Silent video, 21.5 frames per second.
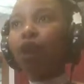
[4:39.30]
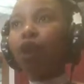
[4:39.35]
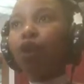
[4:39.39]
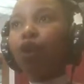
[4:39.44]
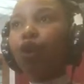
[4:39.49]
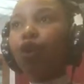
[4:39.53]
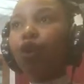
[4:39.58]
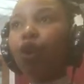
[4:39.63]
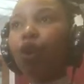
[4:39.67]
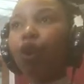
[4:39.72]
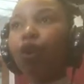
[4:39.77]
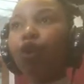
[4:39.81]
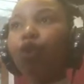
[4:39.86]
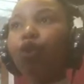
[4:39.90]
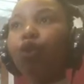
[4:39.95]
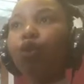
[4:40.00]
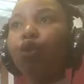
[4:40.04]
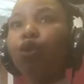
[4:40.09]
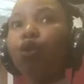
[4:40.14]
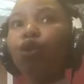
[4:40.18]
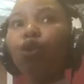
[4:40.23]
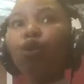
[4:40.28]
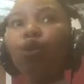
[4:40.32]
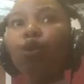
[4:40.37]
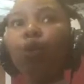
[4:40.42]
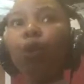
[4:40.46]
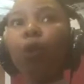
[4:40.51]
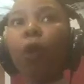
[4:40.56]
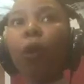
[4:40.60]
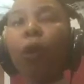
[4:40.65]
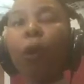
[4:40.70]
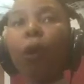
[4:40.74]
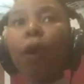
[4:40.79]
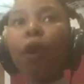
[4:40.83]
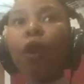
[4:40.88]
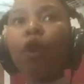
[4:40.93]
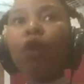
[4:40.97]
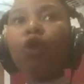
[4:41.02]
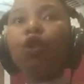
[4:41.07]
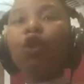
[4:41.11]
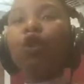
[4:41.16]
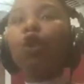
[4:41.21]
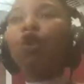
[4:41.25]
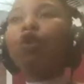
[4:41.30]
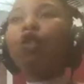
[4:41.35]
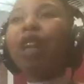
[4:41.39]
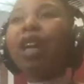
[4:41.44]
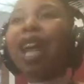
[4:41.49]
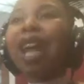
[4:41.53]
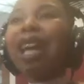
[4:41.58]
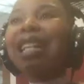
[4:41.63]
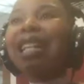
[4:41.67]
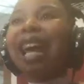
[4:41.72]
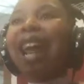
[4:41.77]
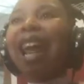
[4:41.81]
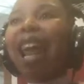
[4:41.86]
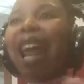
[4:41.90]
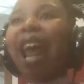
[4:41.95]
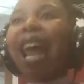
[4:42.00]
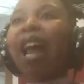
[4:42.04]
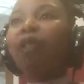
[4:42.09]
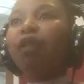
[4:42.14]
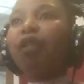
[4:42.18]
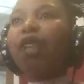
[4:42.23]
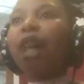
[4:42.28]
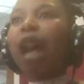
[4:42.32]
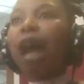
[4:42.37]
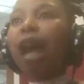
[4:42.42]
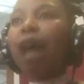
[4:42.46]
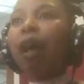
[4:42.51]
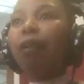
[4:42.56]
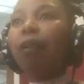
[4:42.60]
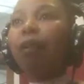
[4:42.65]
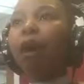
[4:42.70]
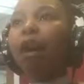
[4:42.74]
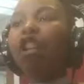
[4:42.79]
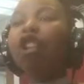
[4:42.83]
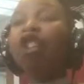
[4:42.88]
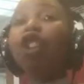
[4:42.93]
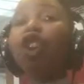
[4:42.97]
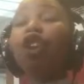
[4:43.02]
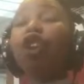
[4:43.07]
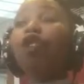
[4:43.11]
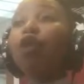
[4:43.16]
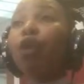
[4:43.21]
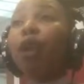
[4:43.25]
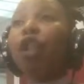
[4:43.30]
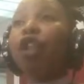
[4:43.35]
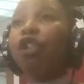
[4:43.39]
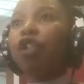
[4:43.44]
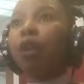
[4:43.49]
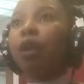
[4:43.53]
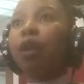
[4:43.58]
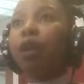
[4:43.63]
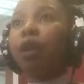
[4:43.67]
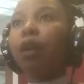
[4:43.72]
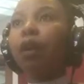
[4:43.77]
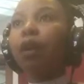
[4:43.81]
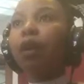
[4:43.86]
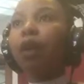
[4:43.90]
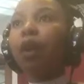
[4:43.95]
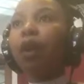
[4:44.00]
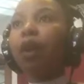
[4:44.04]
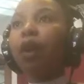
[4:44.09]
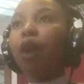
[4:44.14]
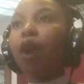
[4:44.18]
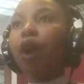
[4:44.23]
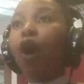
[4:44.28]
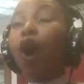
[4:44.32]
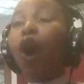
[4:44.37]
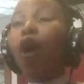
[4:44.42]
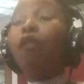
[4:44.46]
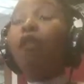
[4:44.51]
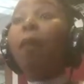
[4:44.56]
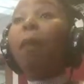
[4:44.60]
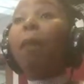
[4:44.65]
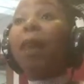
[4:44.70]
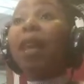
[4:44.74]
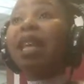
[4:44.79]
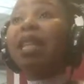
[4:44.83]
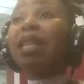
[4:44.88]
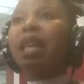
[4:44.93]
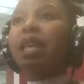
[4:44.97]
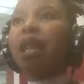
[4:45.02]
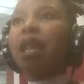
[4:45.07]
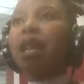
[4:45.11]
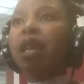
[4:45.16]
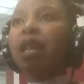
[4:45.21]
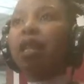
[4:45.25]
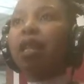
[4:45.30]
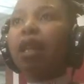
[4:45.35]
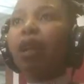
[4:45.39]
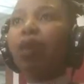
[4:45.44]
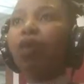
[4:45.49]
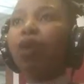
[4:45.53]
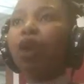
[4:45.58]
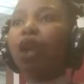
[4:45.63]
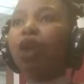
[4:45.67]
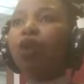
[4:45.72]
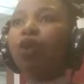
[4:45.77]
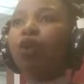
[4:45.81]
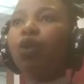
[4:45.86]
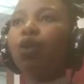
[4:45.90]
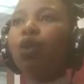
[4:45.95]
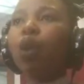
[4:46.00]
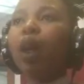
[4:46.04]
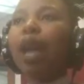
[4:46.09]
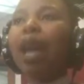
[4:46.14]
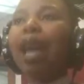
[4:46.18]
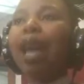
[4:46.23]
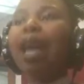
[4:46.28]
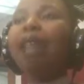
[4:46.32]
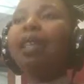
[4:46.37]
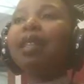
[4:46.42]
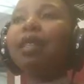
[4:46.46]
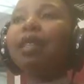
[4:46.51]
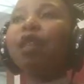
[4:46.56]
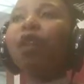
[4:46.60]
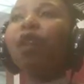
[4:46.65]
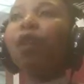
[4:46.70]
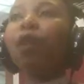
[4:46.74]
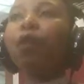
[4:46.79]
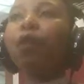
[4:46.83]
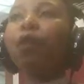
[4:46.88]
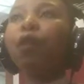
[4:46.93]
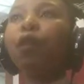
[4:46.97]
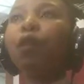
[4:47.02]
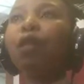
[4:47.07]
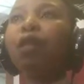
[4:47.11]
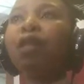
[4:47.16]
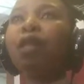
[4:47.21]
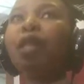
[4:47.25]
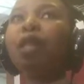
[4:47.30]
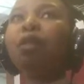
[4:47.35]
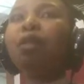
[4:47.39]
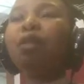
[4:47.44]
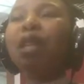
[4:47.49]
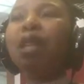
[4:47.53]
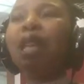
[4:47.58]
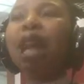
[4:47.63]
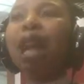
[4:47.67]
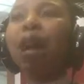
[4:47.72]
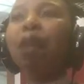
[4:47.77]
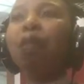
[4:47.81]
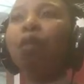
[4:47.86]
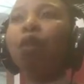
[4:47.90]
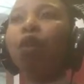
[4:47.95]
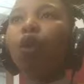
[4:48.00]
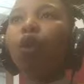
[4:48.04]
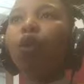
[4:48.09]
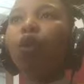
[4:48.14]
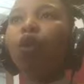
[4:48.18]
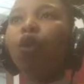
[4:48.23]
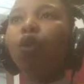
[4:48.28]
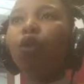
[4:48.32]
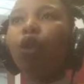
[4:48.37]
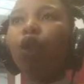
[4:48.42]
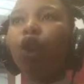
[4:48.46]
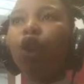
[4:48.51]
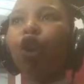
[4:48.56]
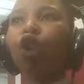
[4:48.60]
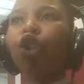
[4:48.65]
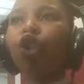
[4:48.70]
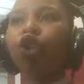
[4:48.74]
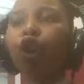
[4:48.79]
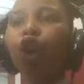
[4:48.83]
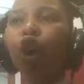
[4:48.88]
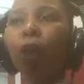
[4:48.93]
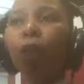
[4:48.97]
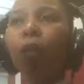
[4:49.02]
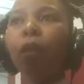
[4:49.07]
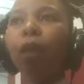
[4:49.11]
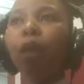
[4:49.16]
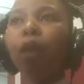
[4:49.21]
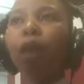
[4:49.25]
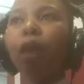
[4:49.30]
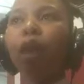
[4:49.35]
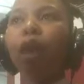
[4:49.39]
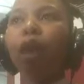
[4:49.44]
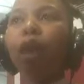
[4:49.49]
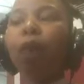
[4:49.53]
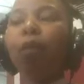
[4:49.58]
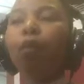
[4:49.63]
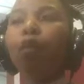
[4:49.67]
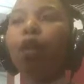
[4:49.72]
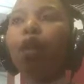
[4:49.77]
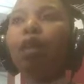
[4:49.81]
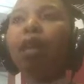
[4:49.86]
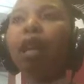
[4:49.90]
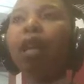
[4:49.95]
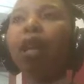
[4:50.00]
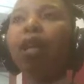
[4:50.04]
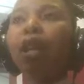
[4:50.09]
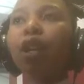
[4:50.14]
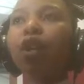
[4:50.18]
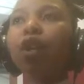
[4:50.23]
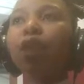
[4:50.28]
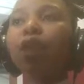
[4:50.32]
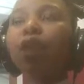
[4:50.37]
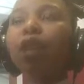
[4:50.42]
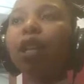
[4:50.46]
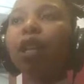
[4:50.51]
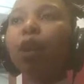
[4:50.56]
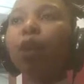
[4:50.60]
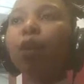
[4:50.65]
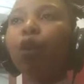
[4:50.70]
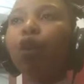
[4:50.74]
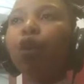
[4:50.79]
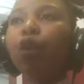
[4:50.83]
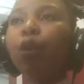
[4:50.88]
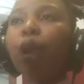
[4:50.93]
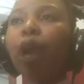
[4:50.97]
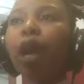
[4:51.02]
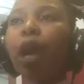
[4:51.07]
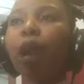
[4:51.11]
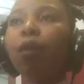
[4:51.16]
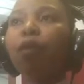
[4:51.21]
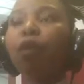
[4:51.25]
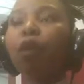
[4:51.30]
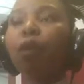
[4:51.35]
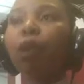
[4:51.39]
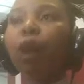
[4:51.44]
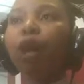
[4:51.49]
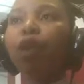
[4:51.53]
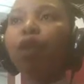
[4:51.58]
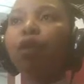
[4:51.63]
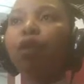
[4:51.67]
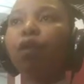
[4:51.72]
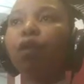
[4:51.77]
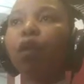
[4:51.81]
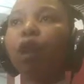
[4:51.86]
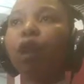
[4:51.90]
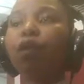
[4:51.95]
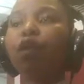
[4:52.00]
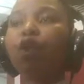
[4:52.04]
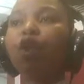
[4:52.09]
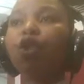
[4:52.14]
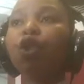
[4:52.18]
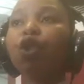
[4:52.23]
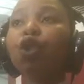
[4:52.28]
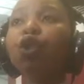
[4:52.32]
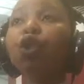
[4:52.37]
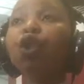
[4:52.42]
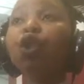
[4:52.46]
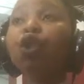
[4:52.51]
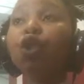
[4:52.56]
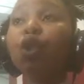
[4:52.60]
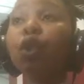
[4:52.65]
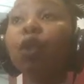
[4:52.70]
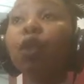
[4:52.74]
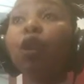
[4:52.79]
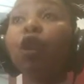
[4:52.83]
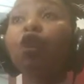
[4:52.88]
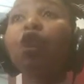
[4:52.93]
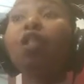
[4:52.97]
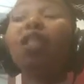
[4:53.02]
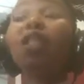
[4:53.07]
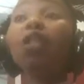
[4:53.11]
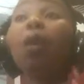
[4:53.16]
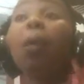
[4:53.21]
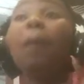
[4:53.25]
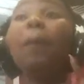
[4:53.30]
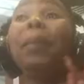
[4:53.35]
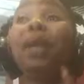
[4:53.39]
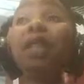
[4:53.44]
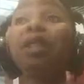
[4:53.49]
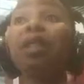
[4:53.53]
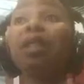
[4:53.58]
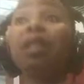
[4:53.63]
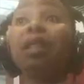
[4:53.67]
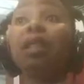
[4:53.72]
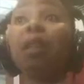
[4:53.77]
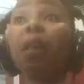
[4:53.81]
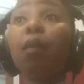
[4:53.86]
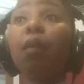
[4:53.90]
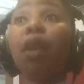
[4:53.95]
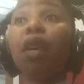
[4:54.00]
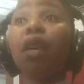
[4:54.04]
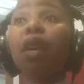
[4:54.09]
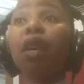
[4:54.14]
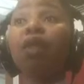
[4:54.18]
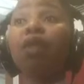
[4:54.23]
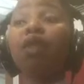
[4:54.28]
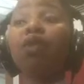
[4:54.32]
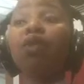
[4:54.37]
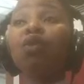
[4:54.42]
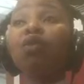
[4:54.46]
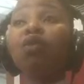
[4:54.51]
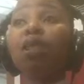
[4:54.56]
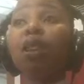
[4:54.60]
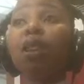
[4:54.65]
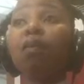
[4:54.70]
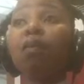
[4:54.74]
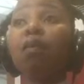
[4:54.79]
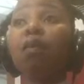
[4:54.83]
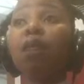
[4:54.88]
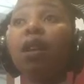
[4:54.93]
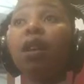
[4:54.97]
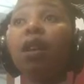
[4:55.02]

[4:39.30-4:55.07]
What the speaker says: to create a lifetime, a generation of amazing things that we can do, instead of just being happy or you've got a job. Because at the end of the day, when you wake up from 9 to 5, you're still building somebody else's dream.